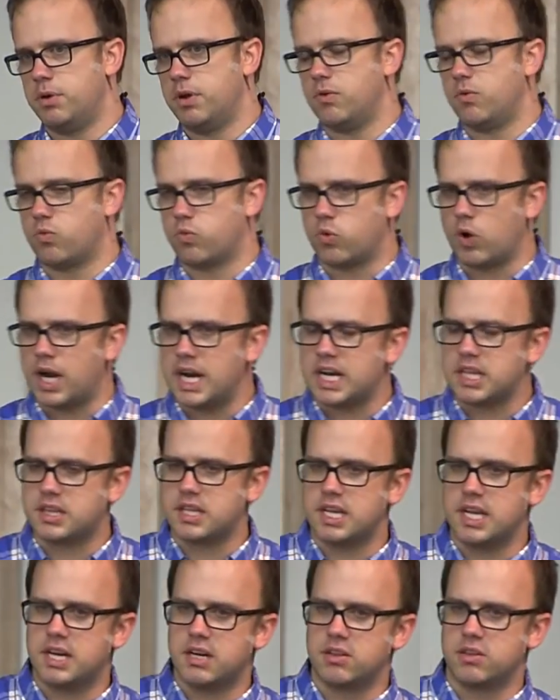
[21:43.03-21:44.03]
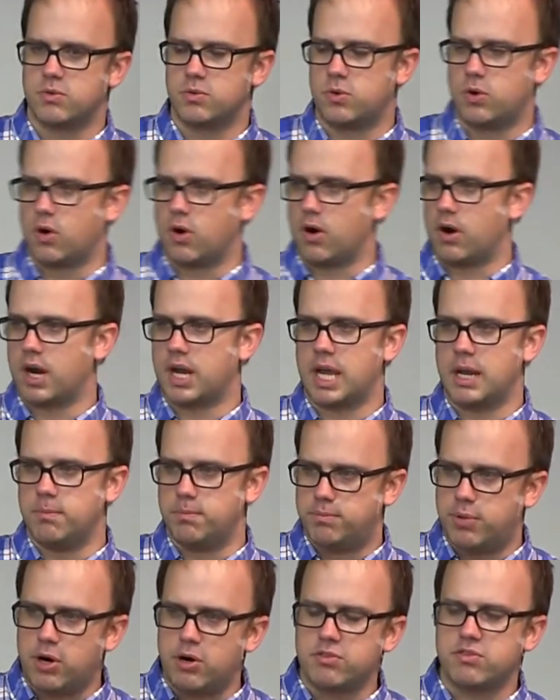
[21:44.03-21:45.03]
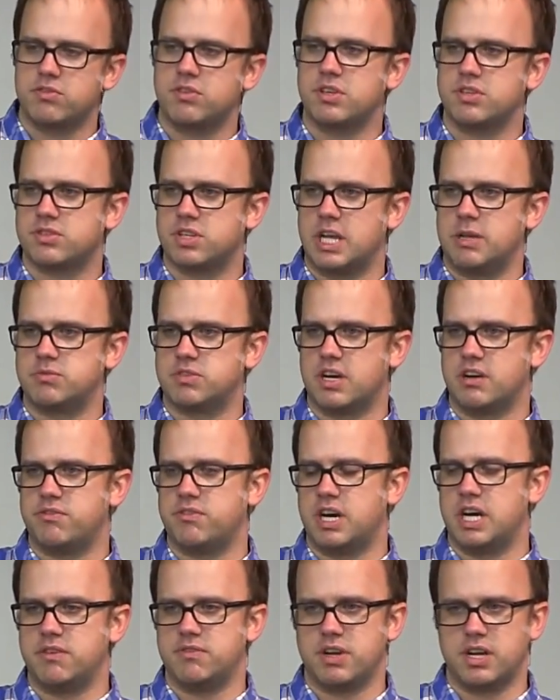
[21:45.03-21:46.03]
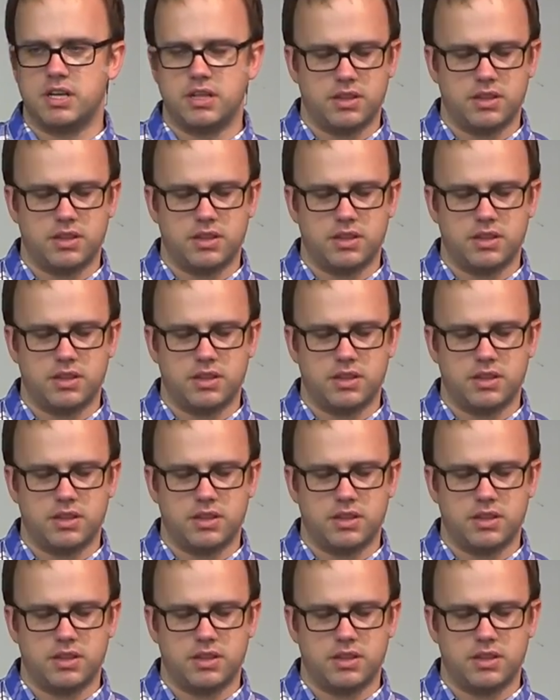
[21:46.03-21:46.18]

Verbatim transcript: But right at the end of the war, again, both of these themes I find,